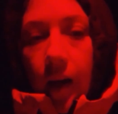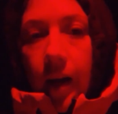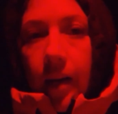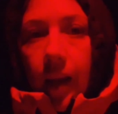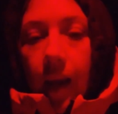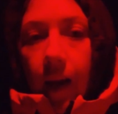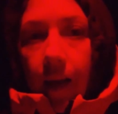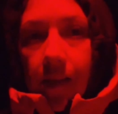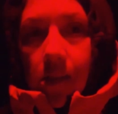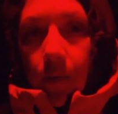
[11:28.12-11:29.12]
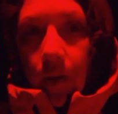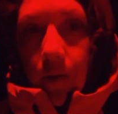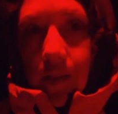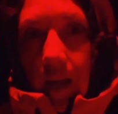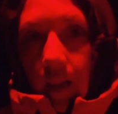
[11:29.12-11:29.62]
on AIS so we know
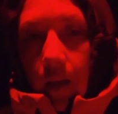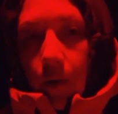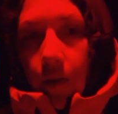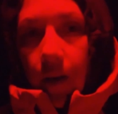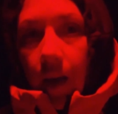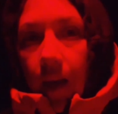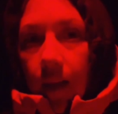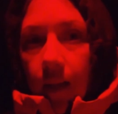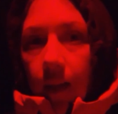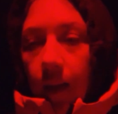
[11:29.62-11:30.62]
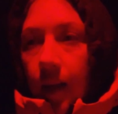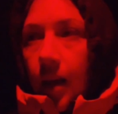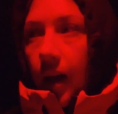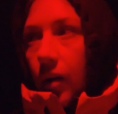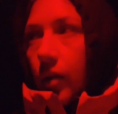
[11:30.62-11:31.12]
exactly where they're headed,
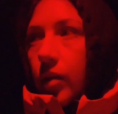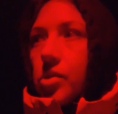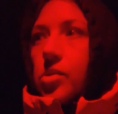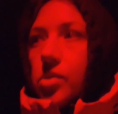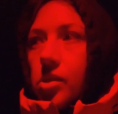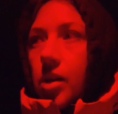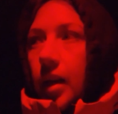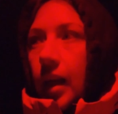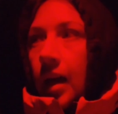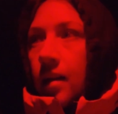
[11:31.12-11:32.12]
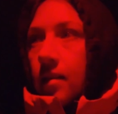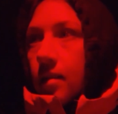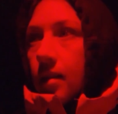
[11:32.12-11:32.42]
how close to us they're gonna get.